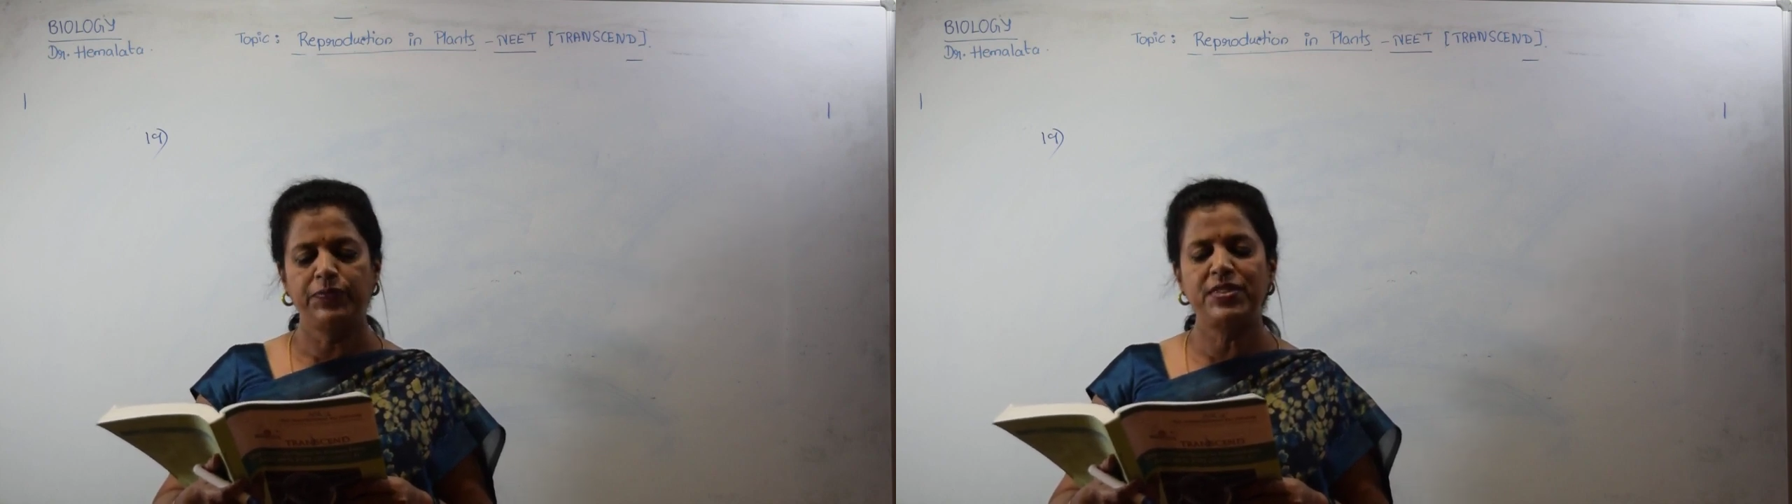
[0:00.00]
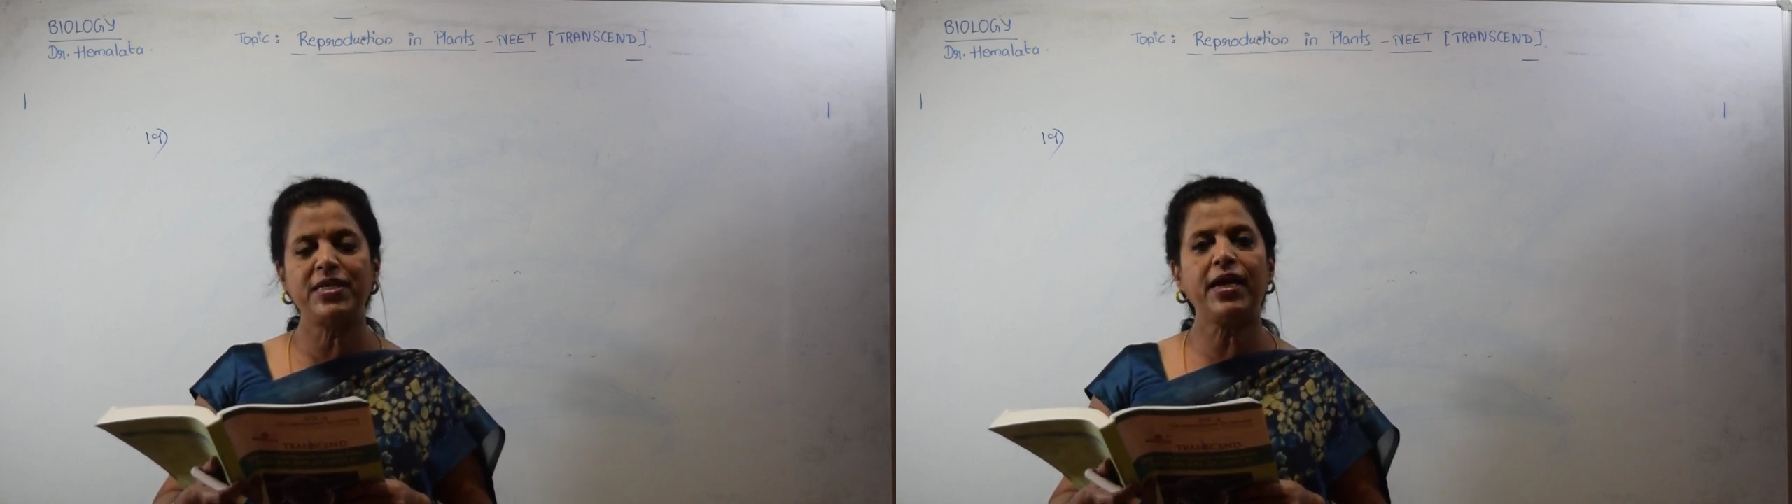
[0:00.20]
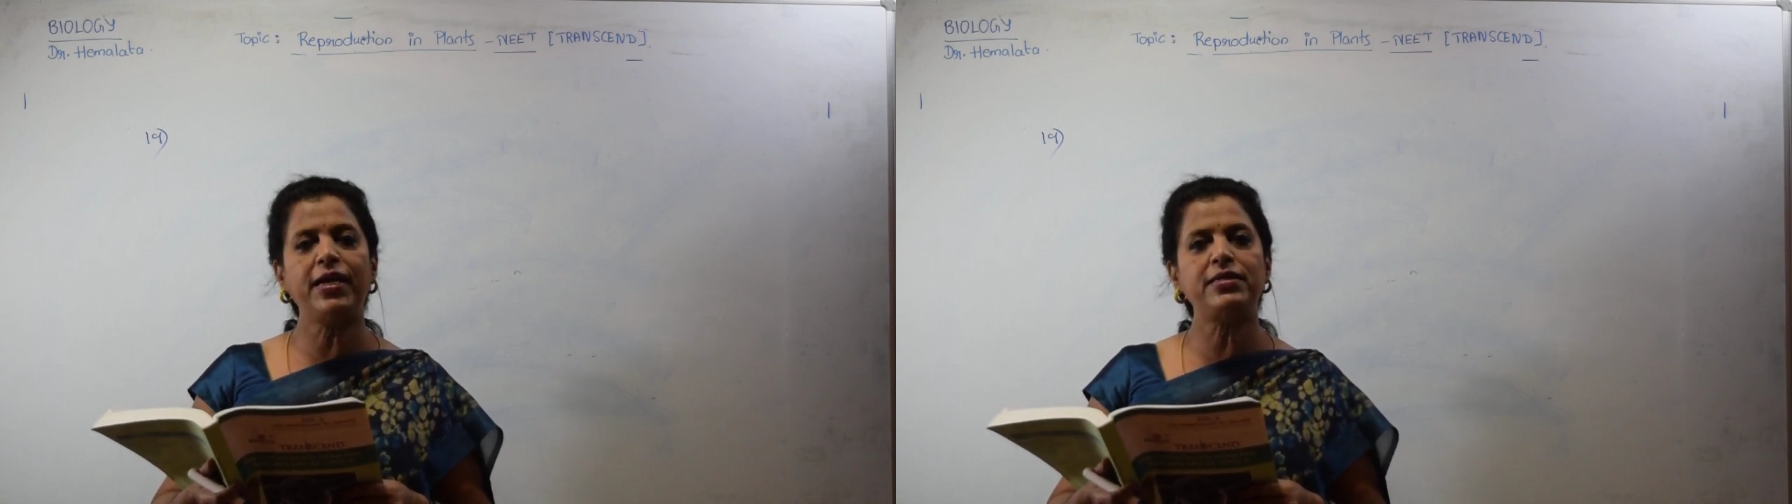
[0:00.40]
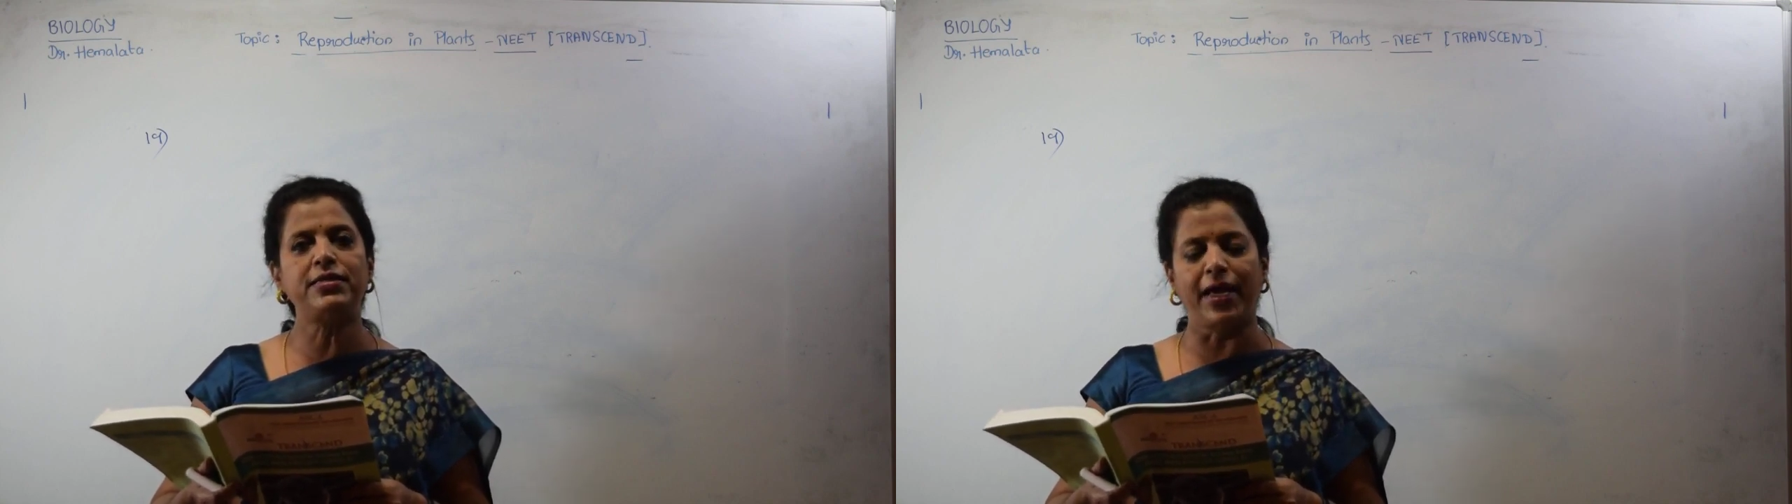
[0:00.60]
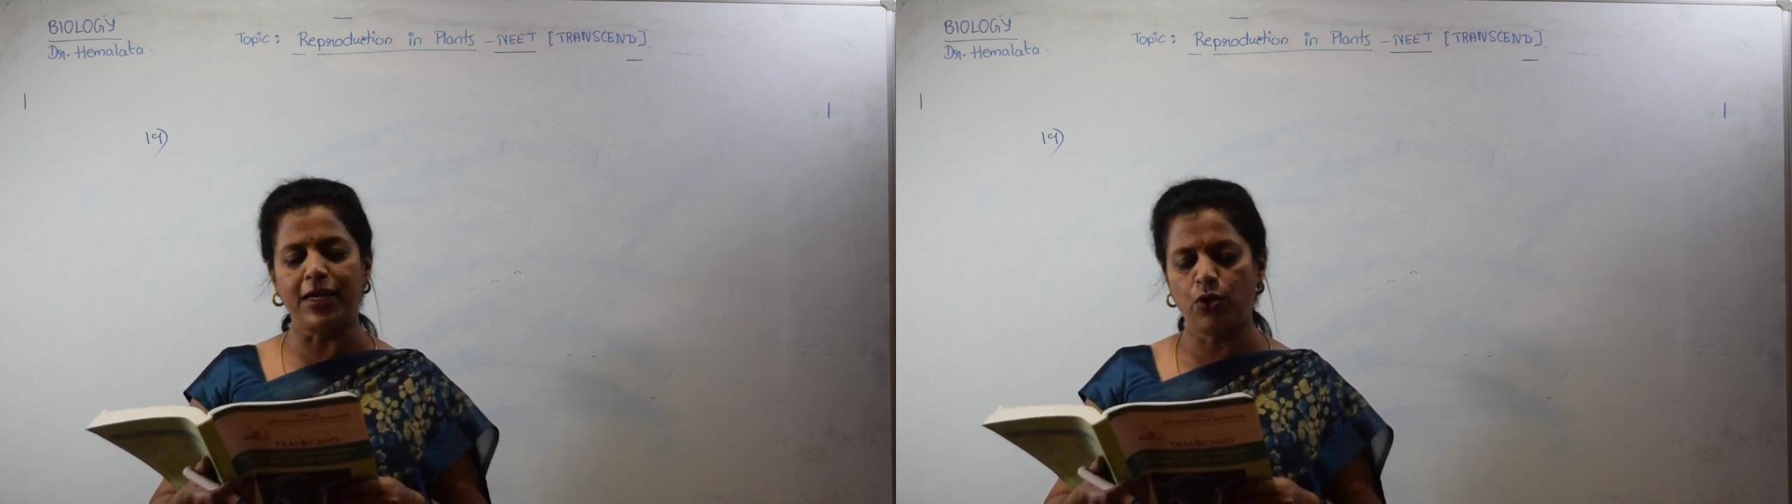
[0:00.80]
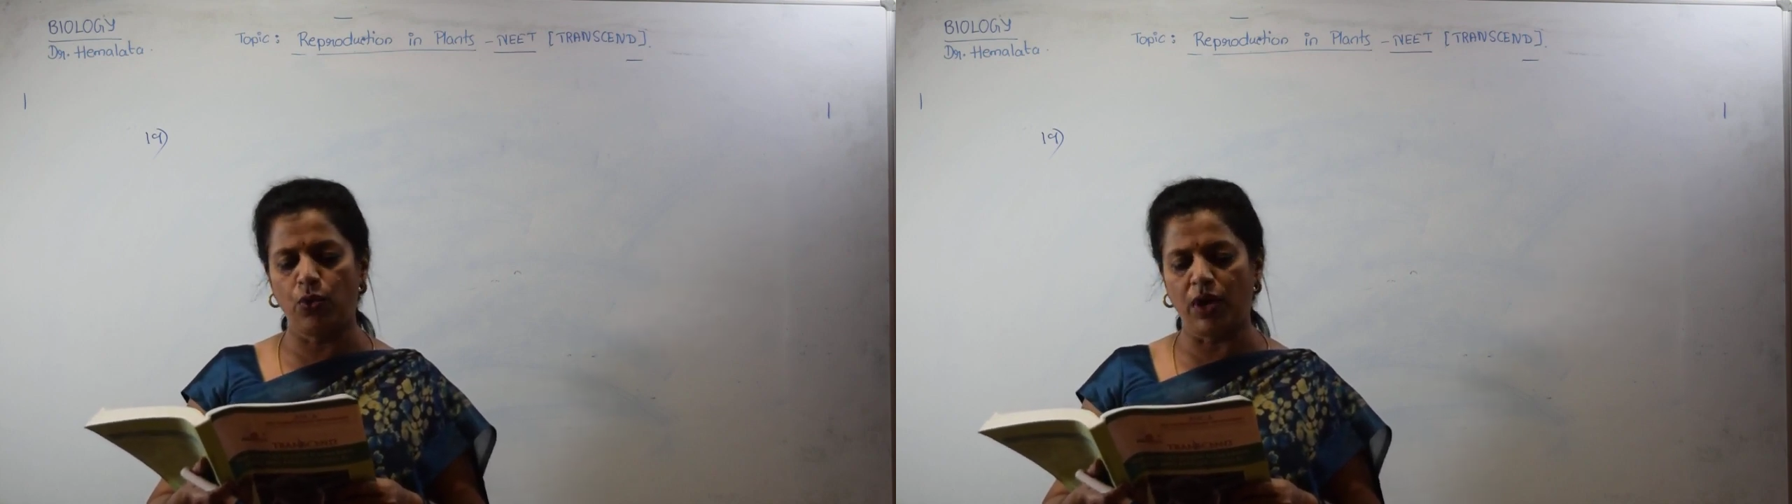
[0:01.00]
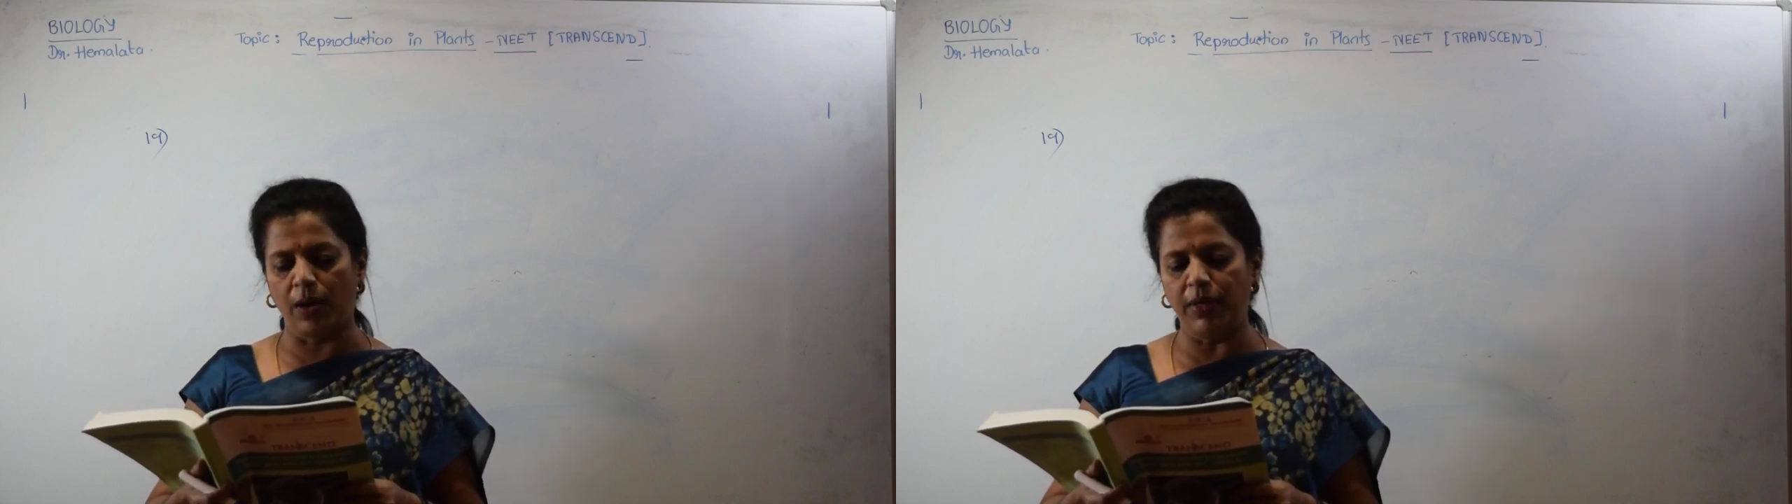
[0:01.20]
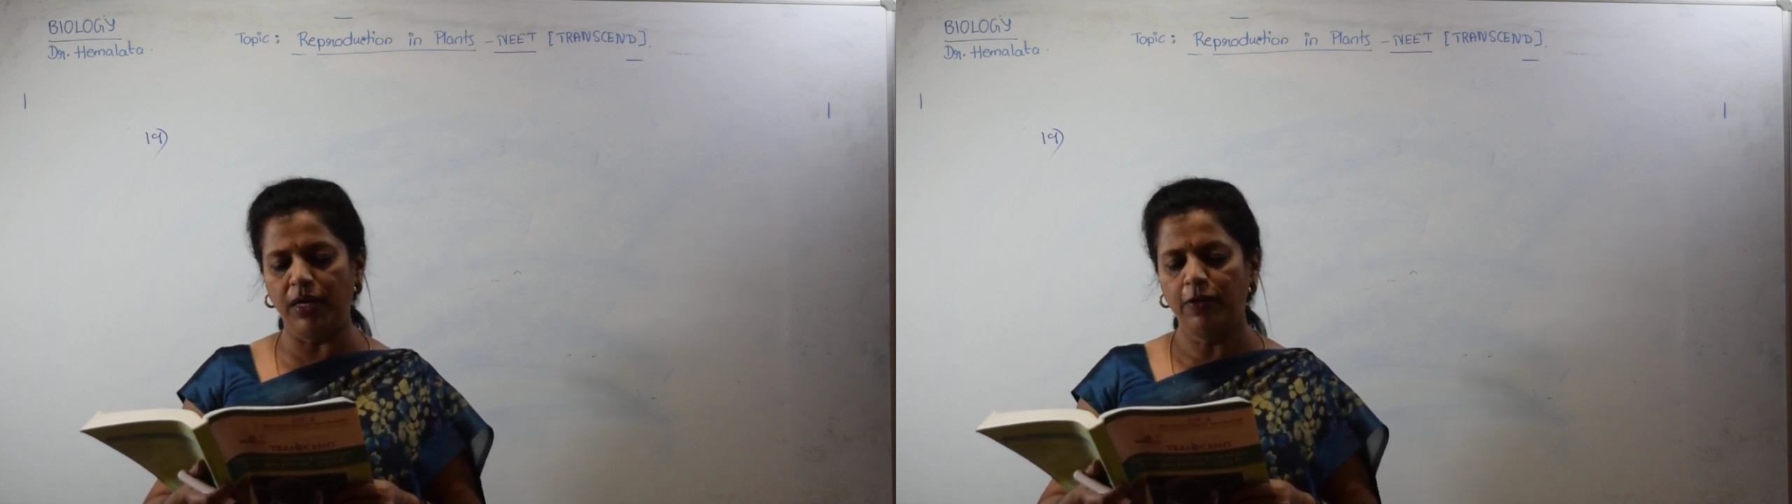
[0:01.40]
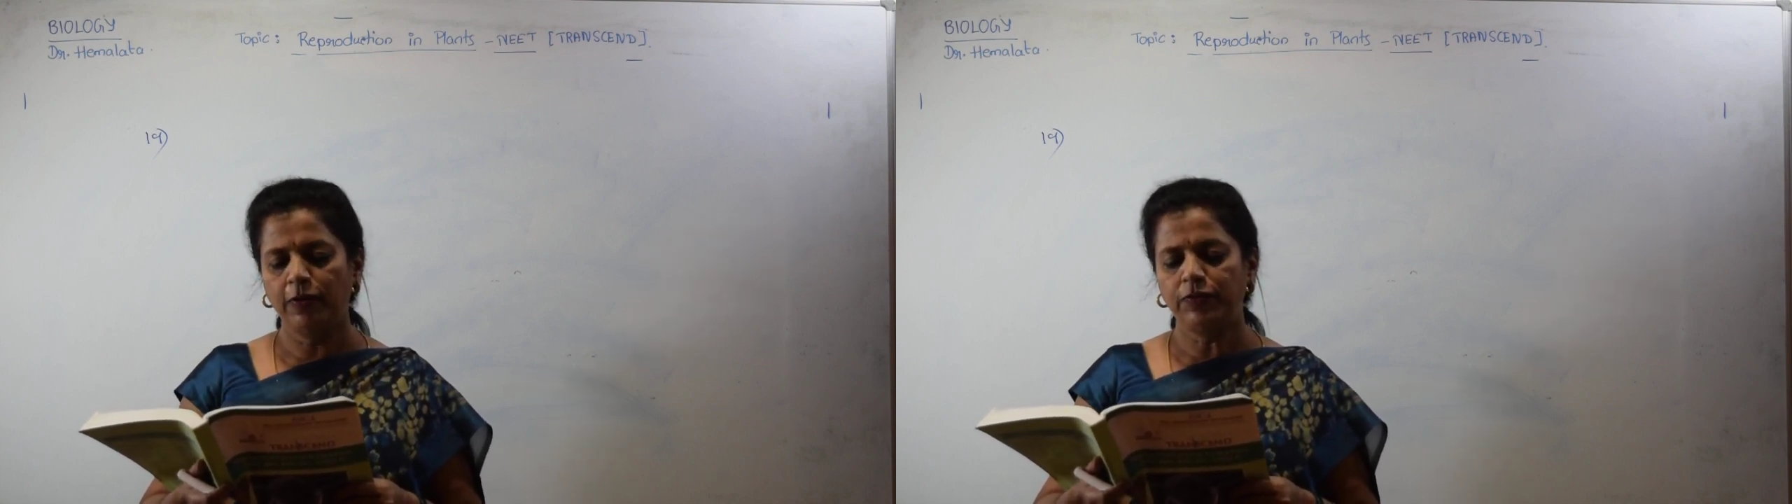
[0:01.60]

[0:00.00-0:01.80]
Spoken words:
second is dichogamy,